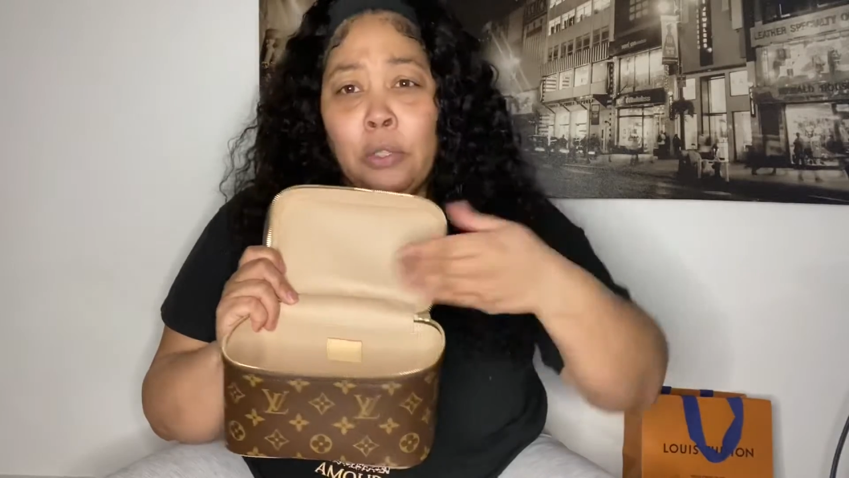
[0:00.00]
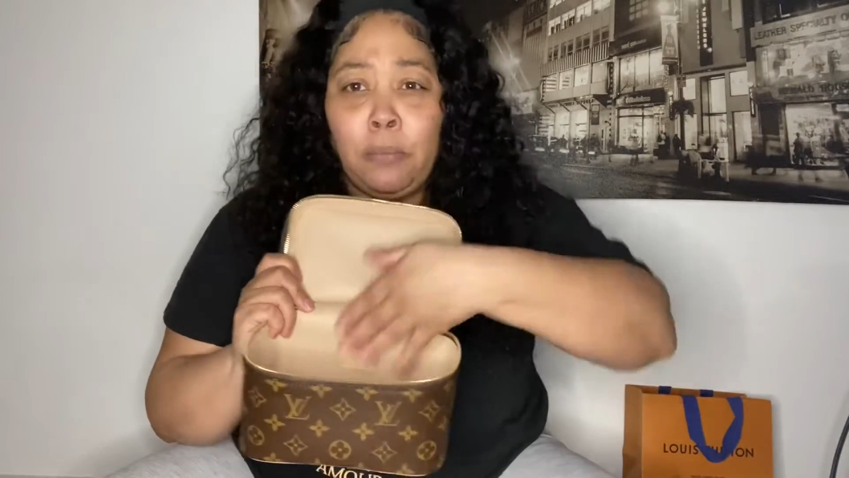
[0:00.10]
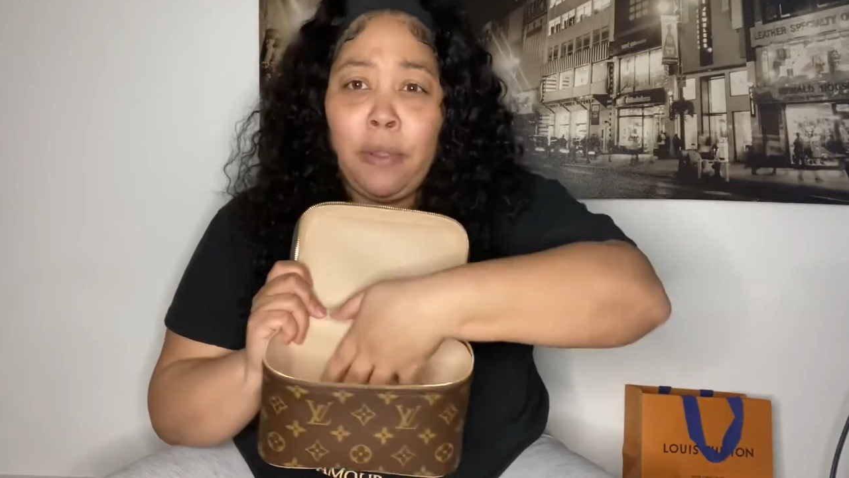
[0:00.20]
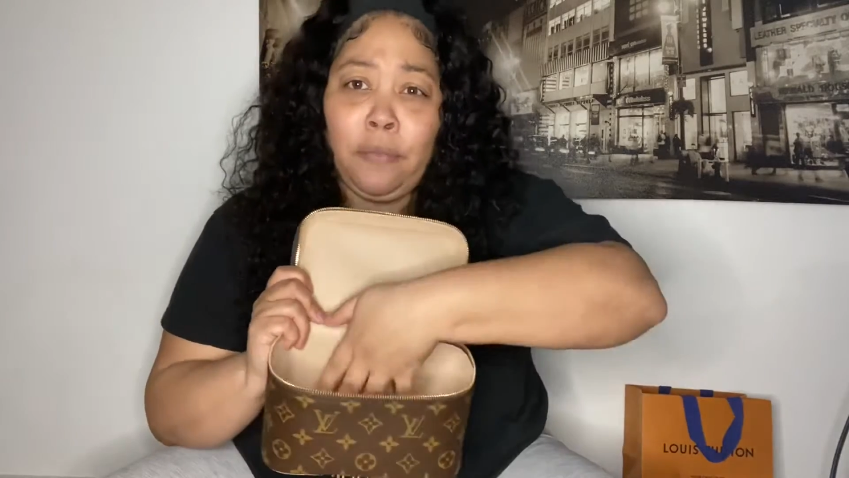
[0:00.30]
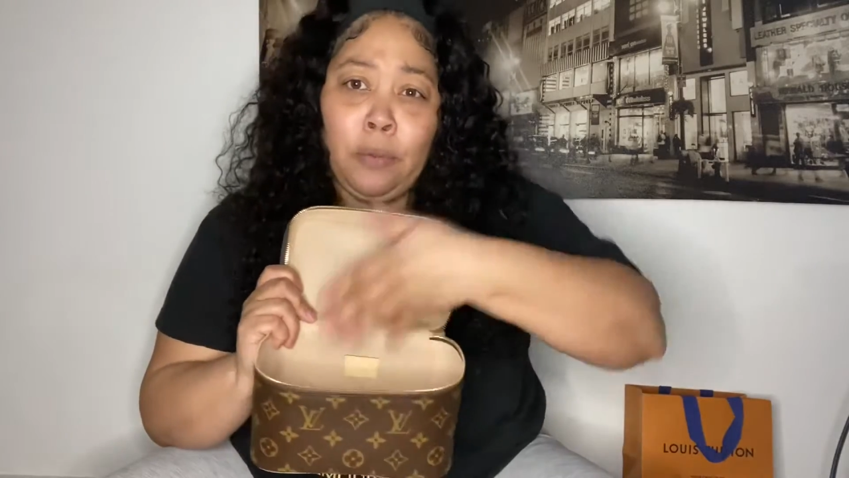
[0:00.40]
so
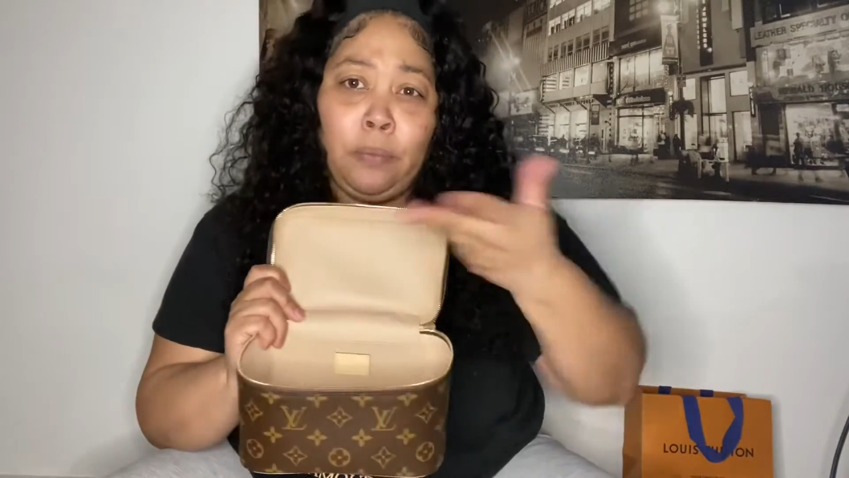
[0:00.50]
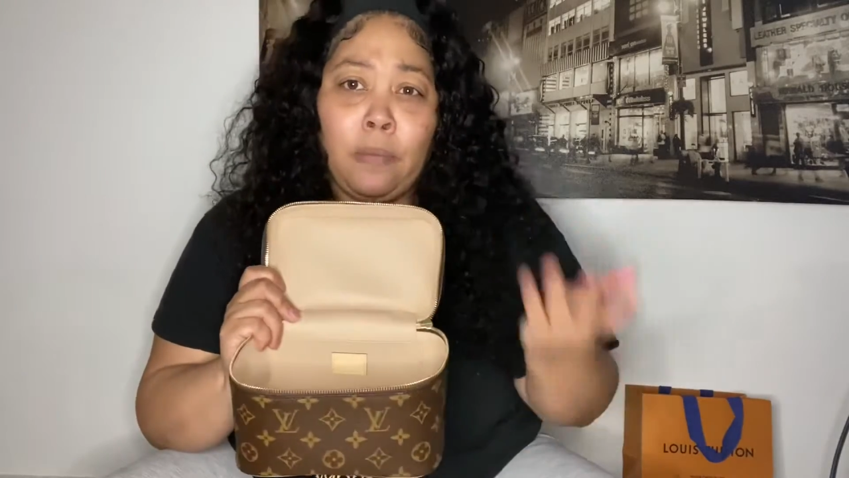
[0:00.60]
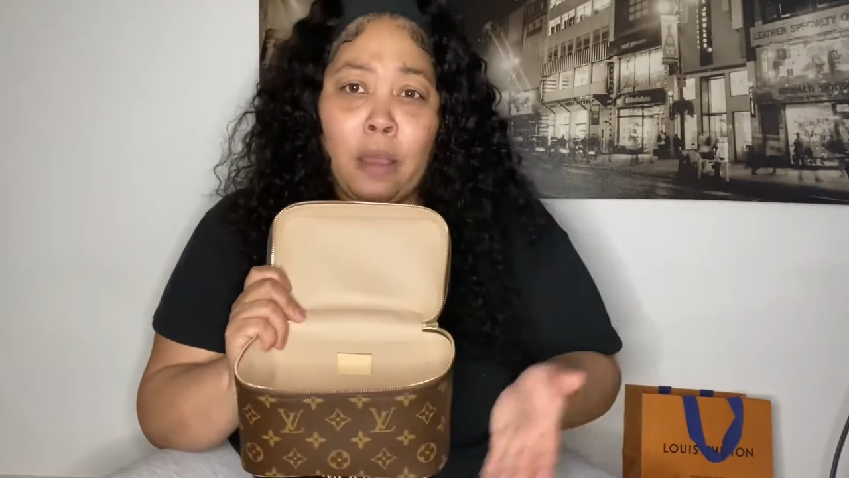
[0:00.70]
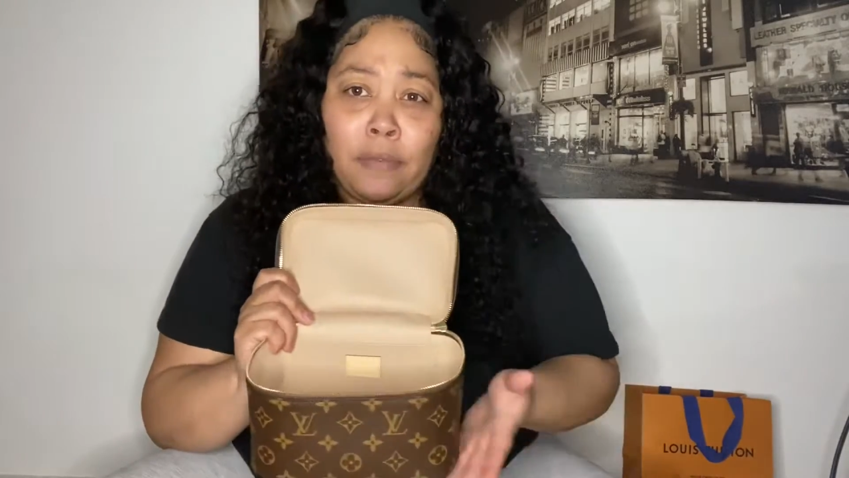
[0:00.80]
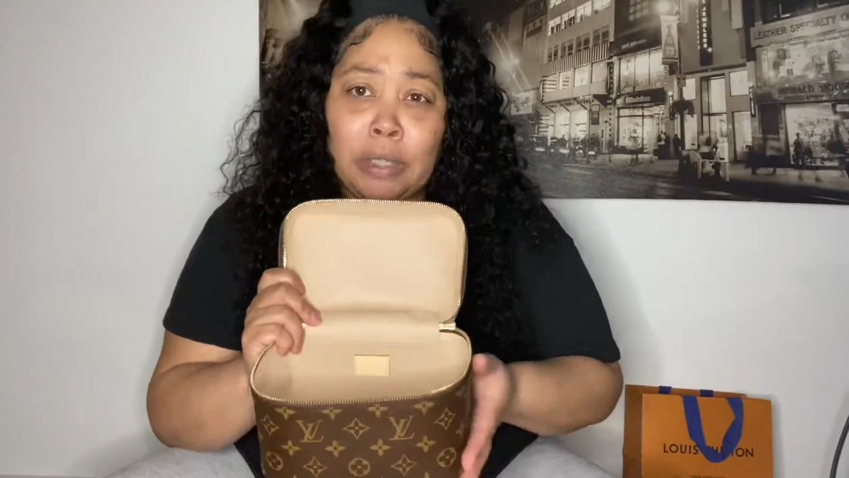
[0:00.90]
my phone
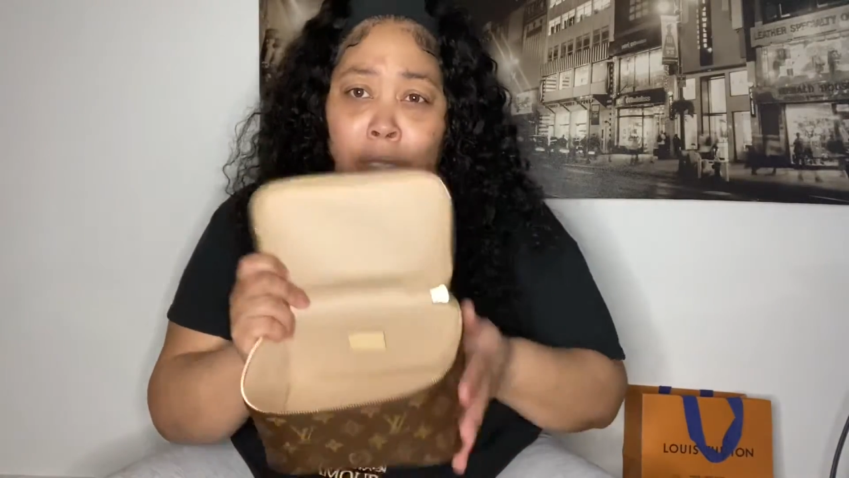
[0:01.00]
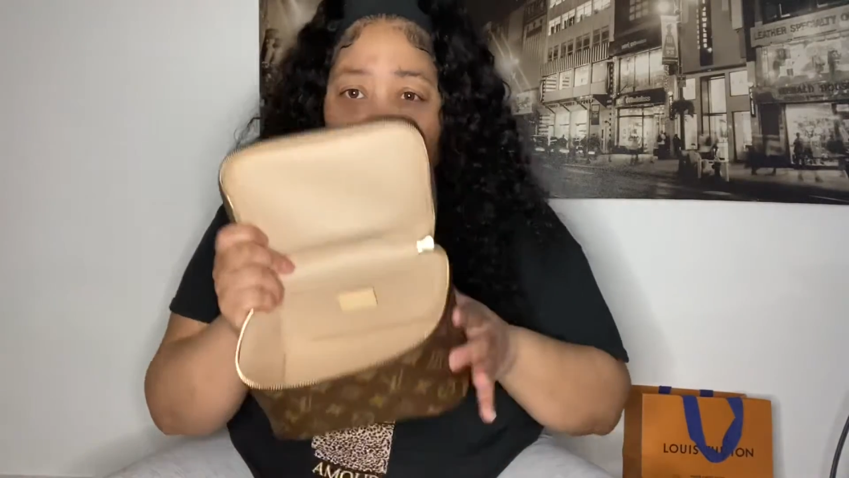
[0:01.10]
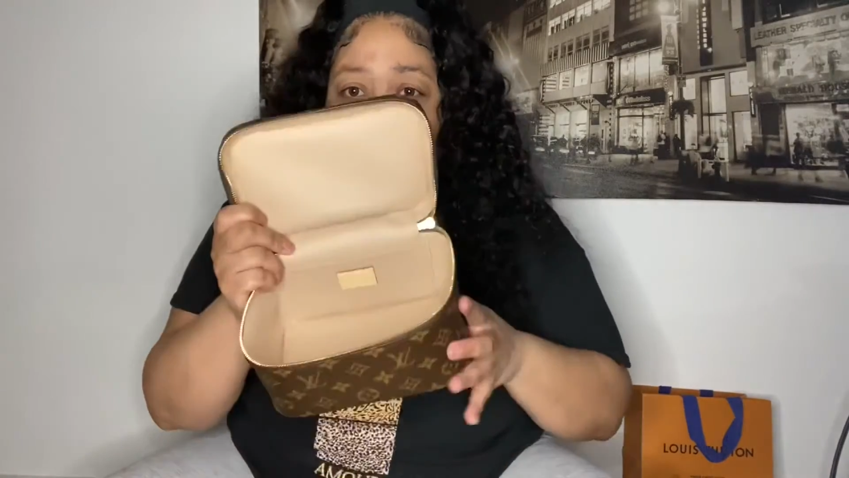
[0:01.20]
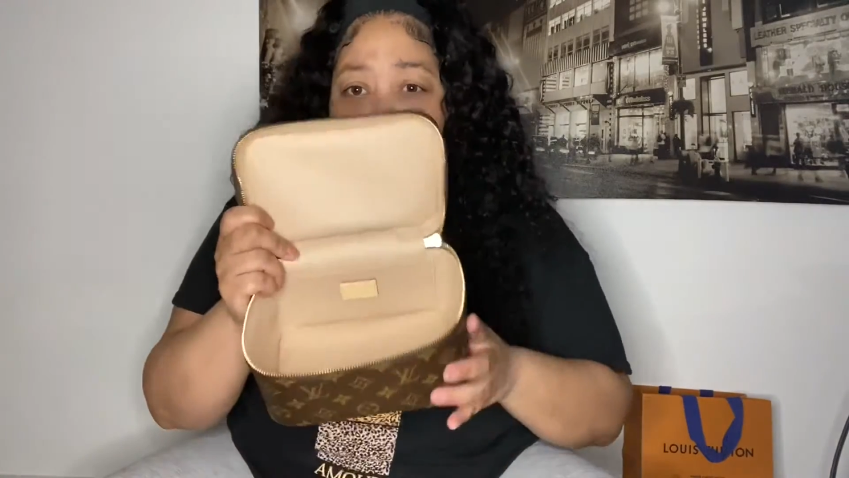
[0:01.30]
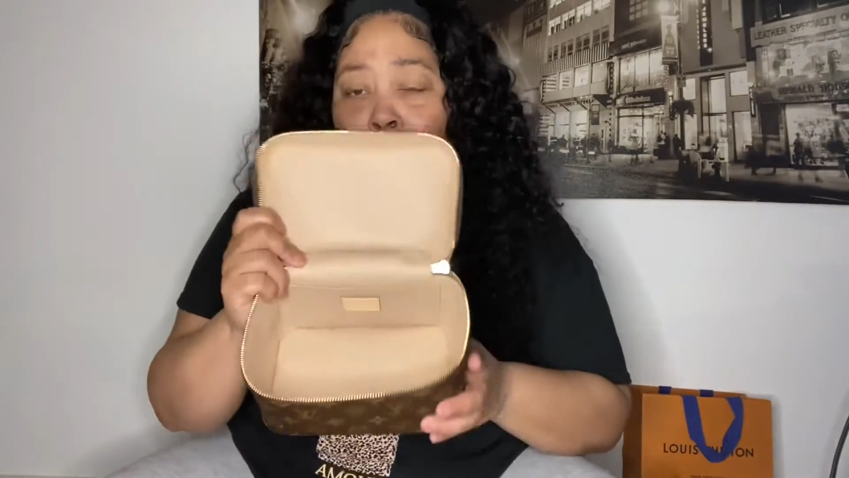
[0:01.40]
obviously you
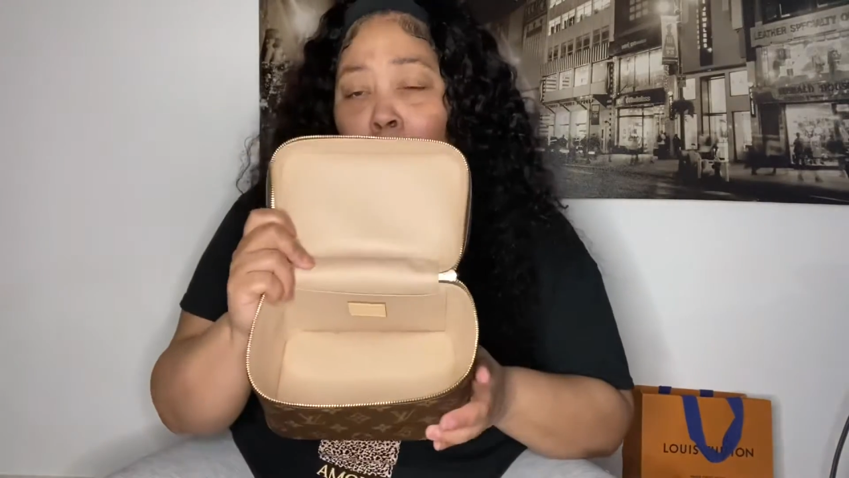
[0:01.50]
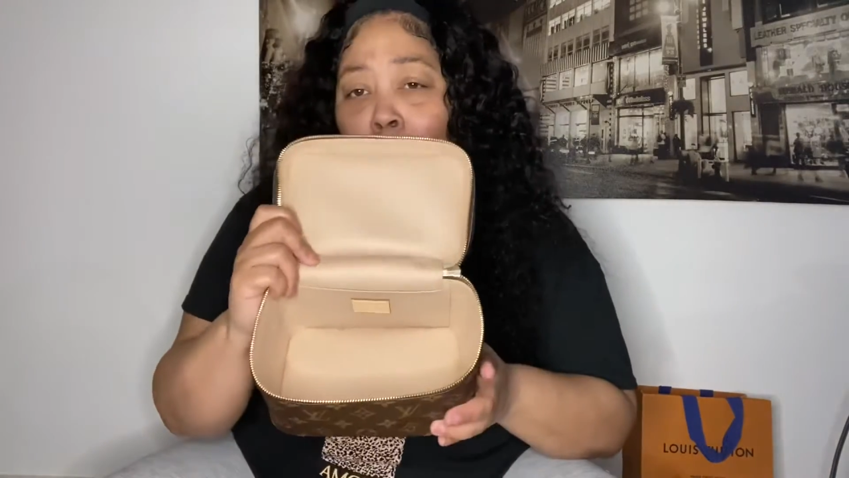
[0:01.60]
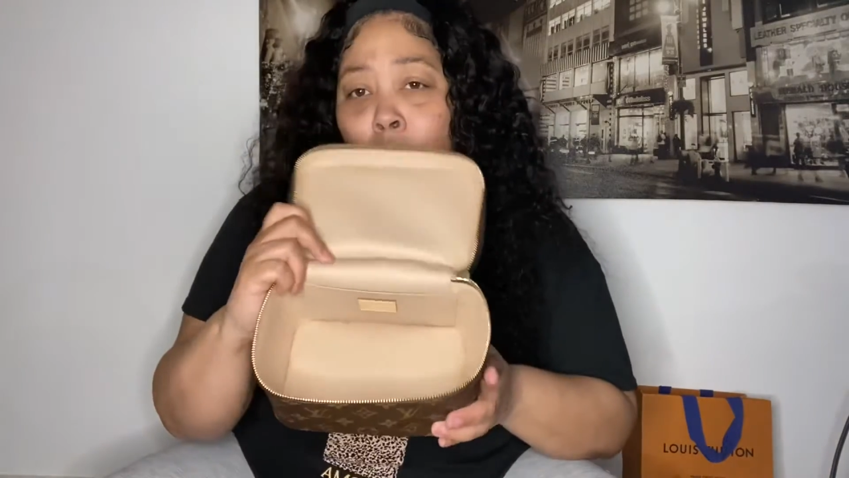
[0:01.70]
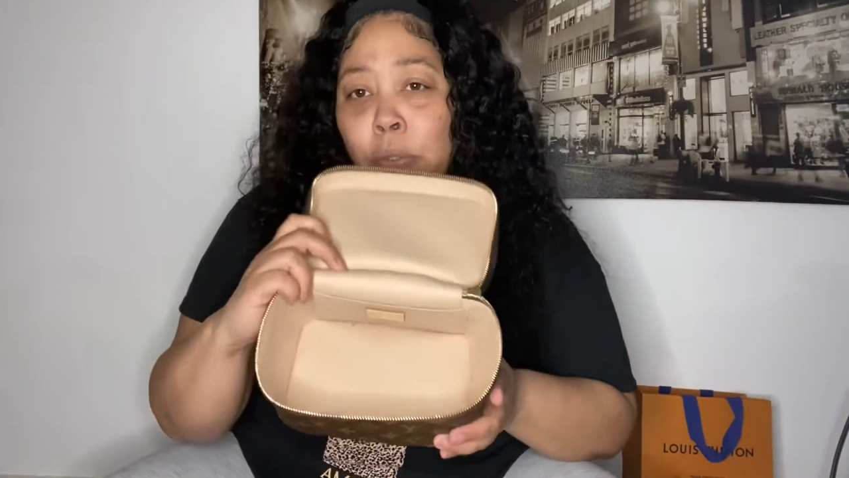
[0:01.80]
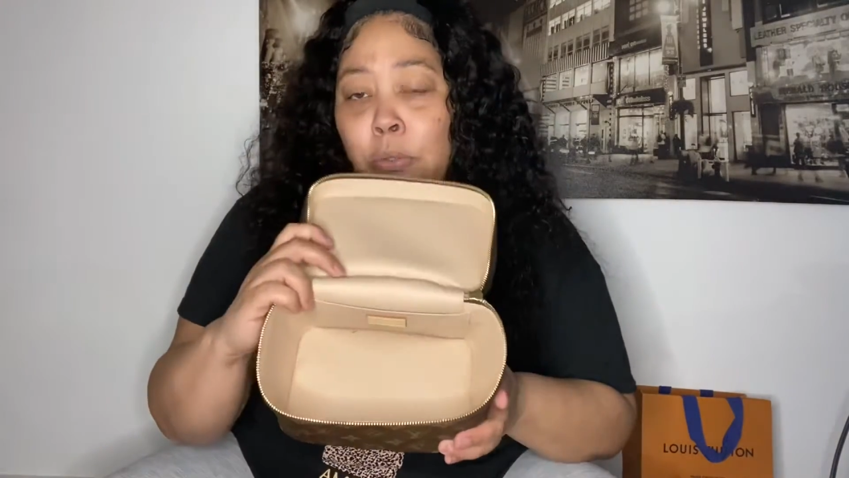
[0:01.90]
won't be able to,